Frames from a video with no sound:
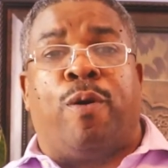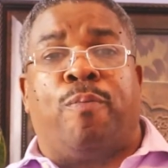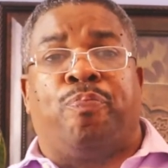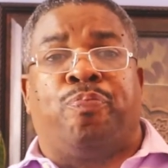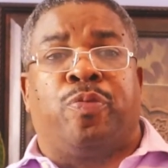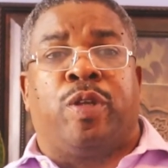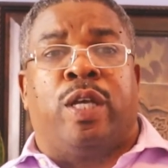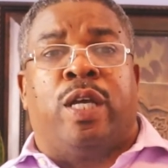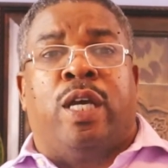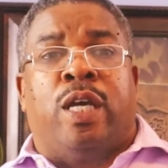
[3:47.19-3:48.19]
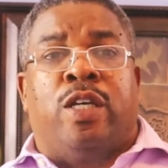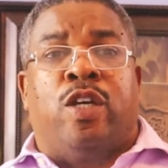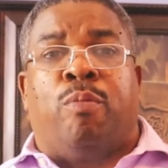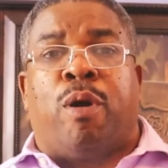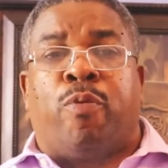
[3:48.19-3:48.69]

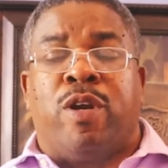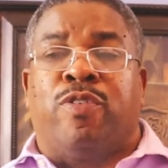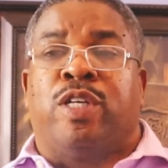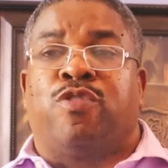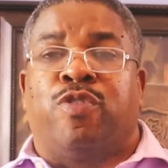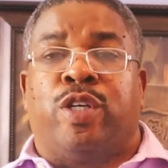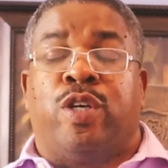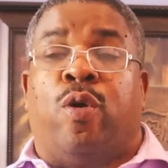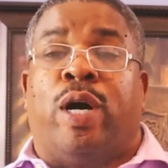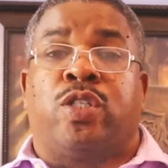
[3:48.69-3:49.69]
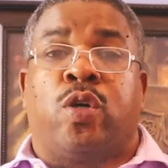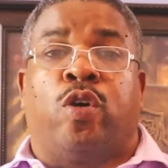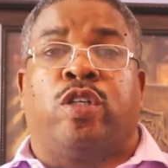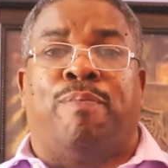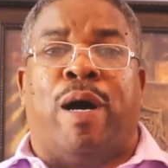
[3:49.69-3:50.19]
In my previous video, I
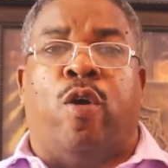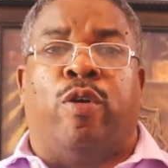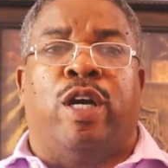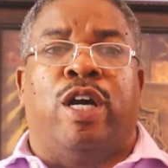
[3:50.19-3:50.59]
talked about